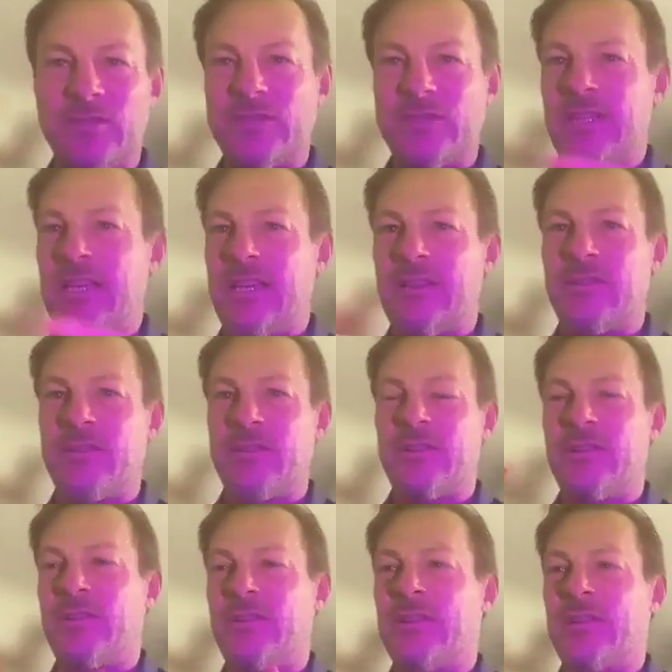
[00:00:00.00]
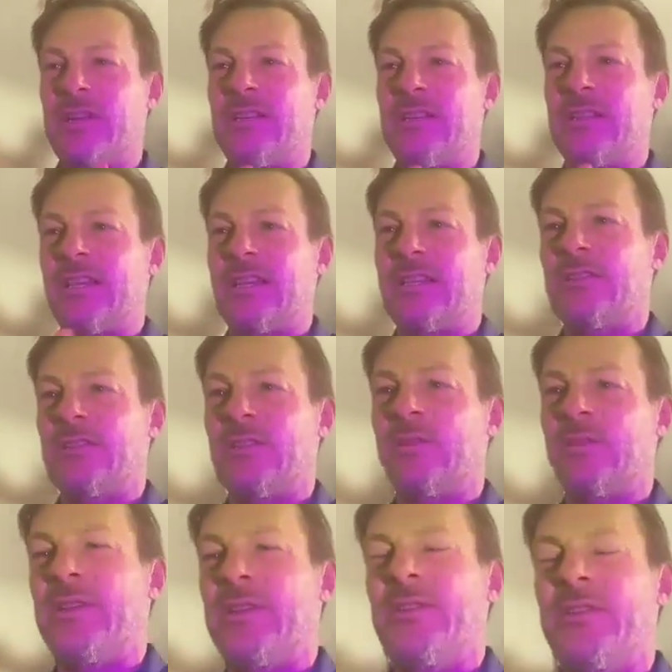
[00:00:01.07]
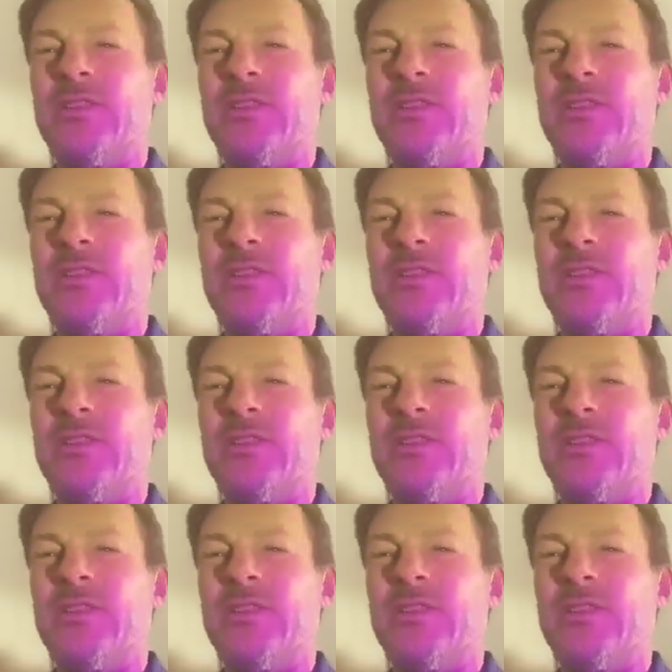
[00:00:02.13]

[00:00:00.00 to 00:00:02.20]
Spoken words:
all together, you know, kind of like a little bit.